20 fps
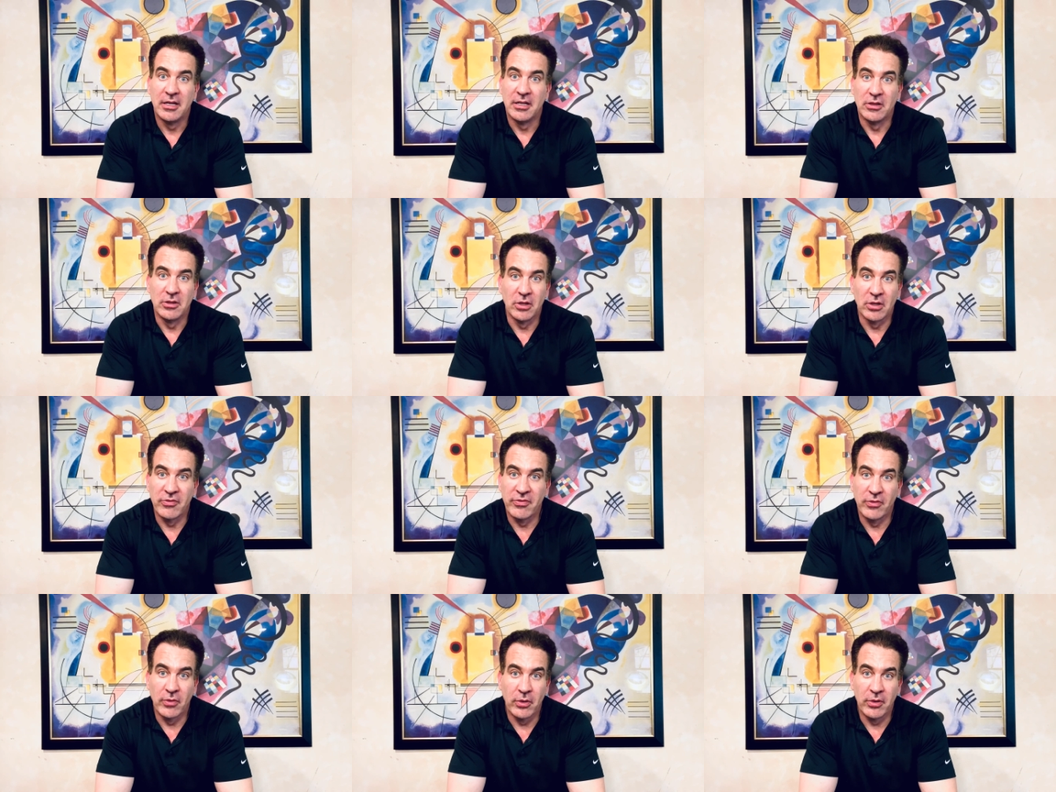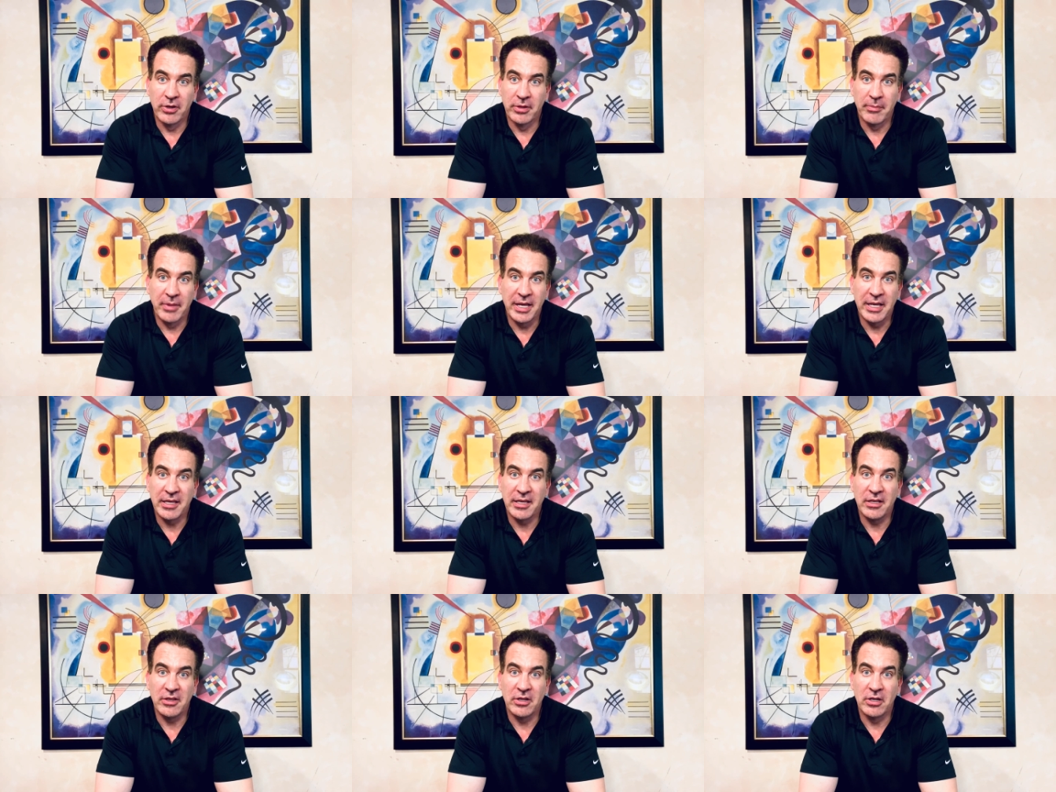Look forward to
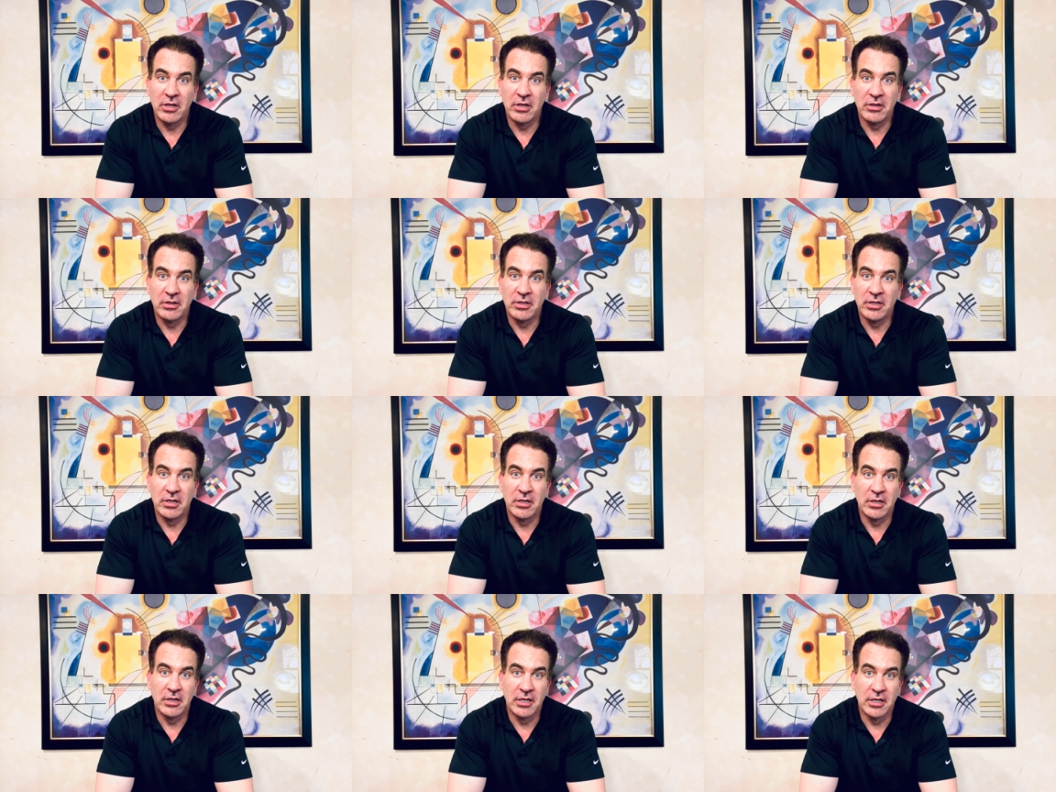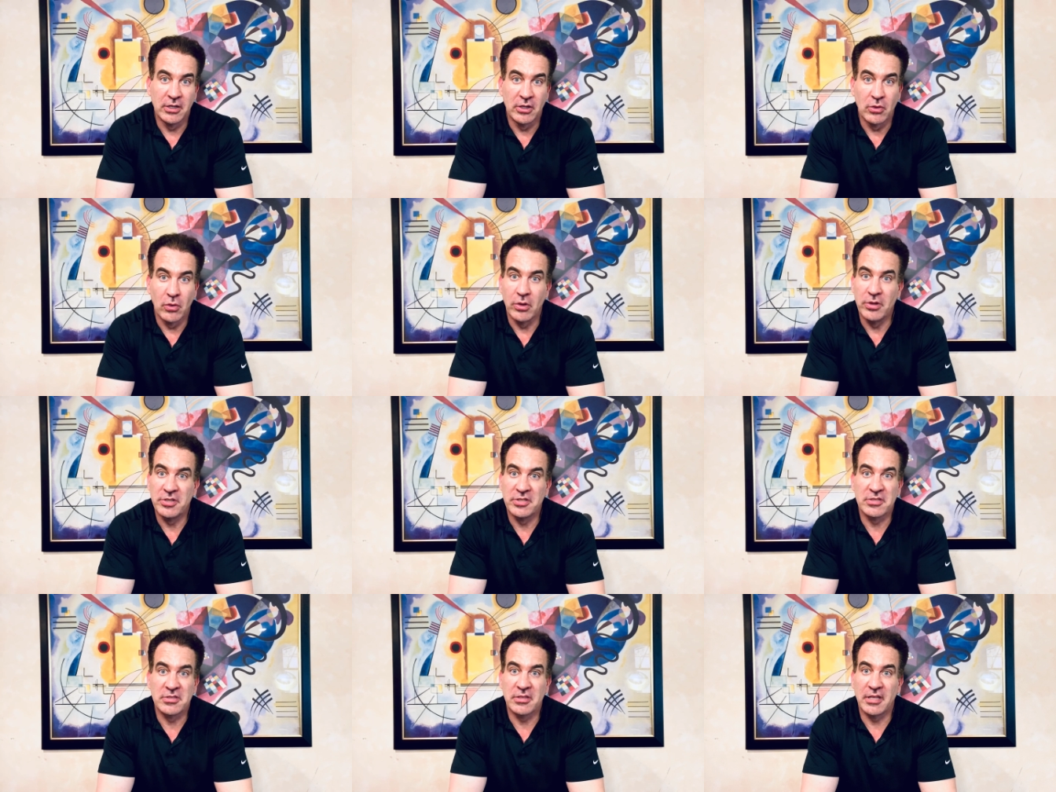making your
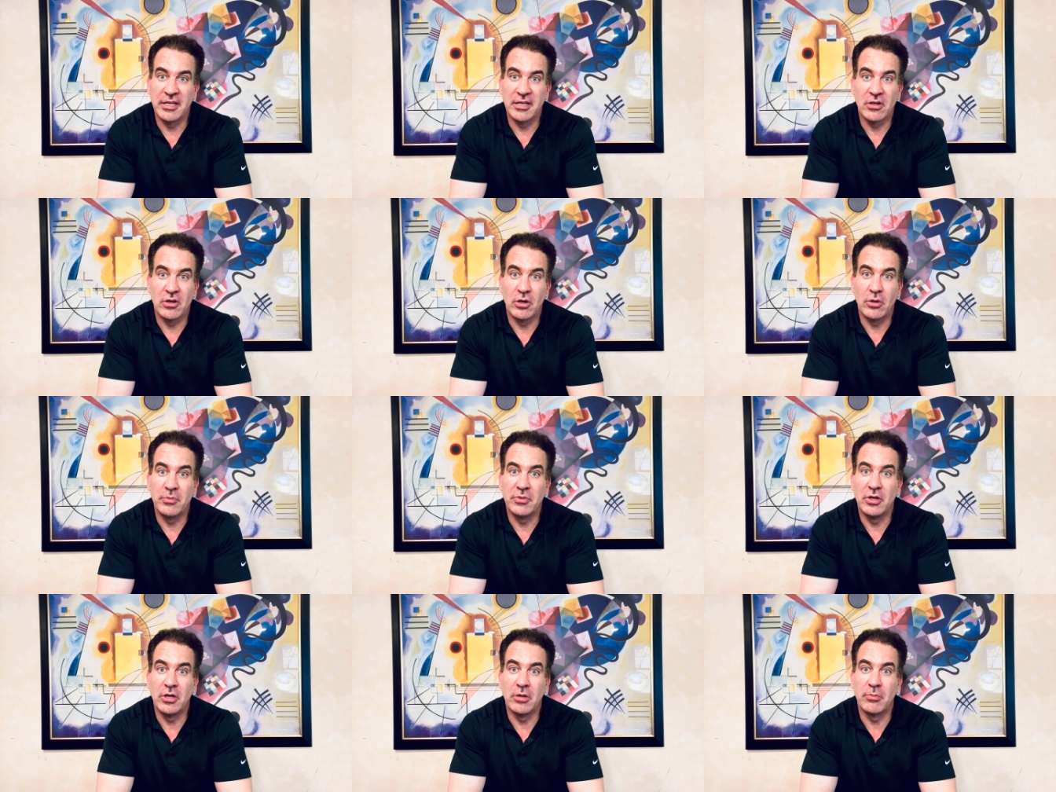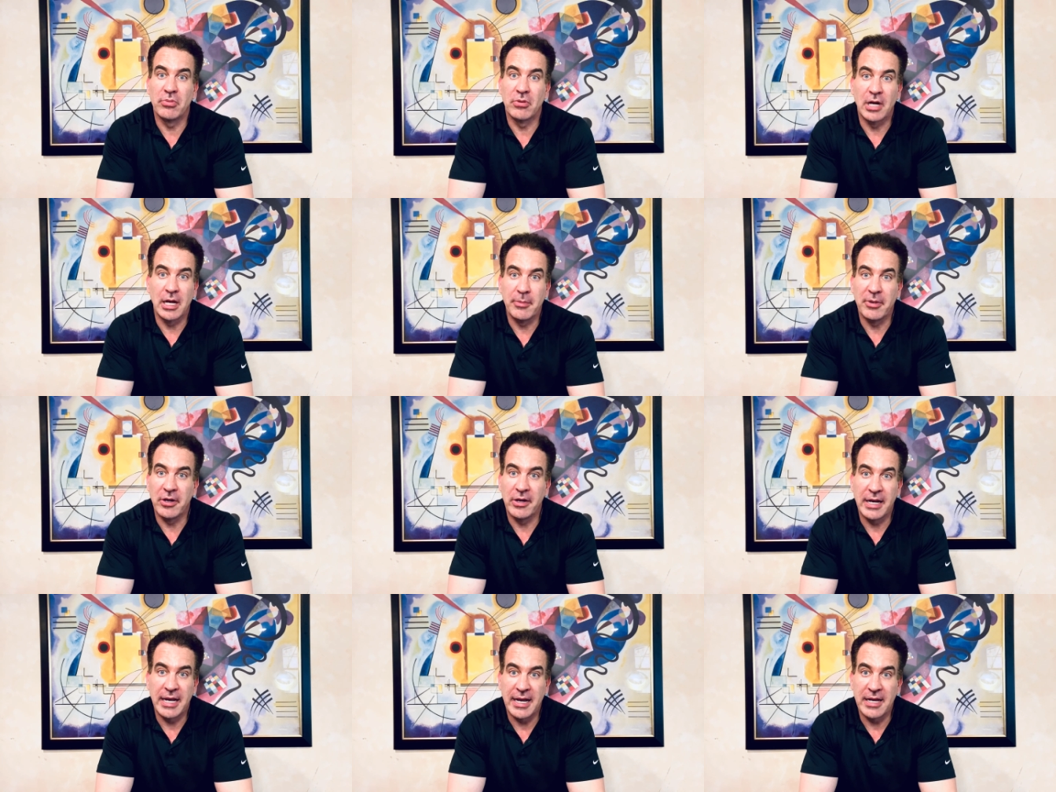gorgeous lake home your
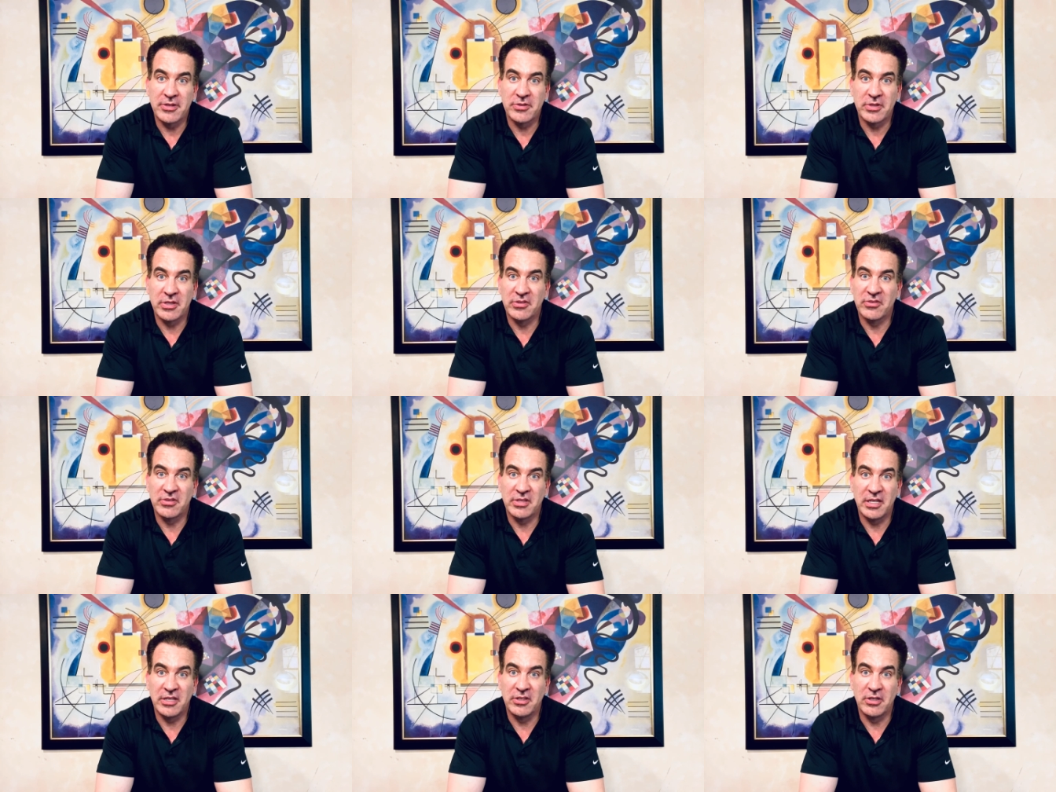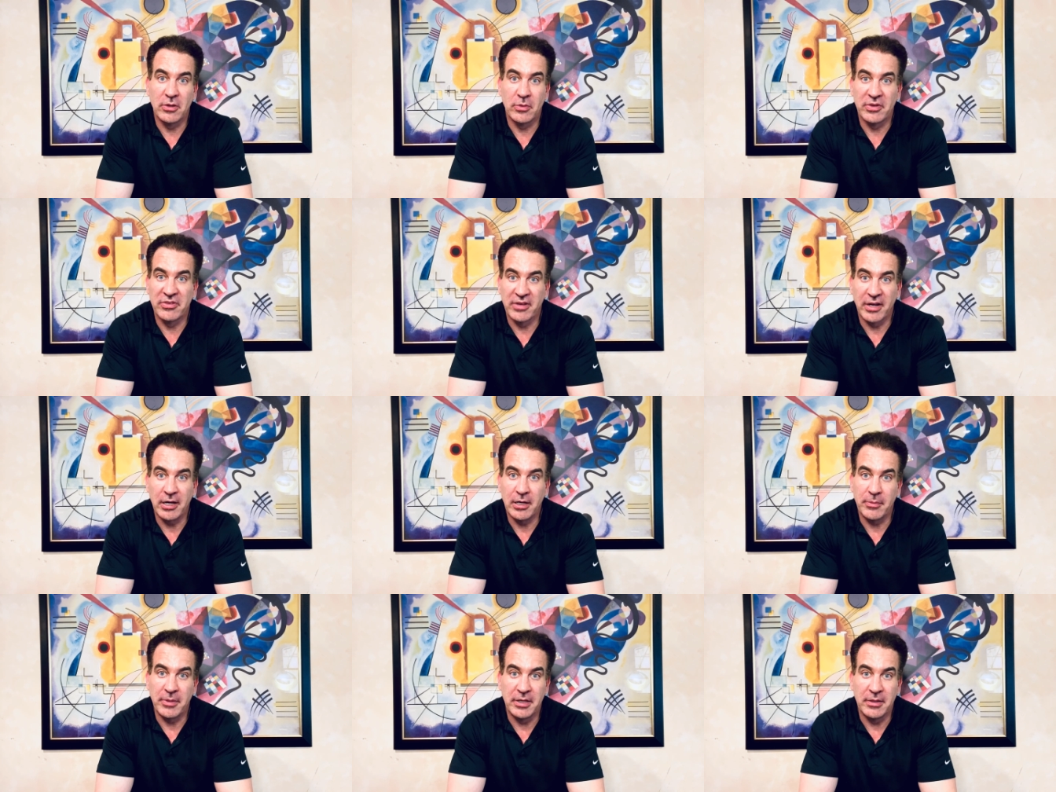primary address in your
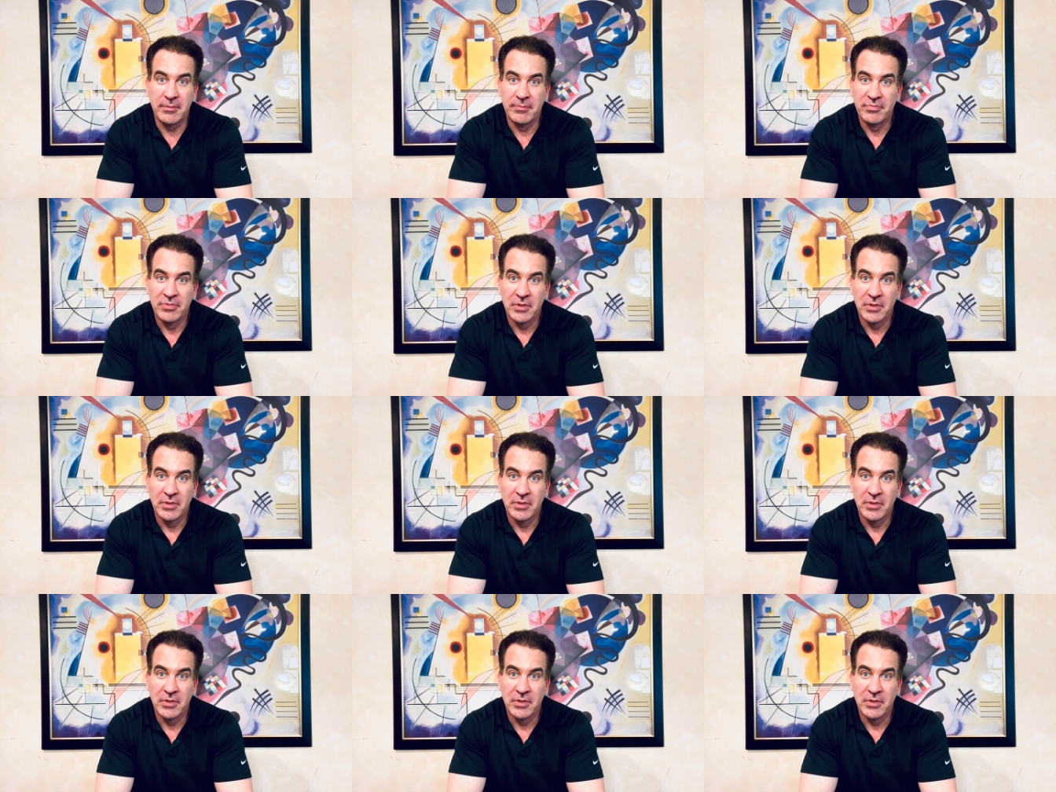retirement.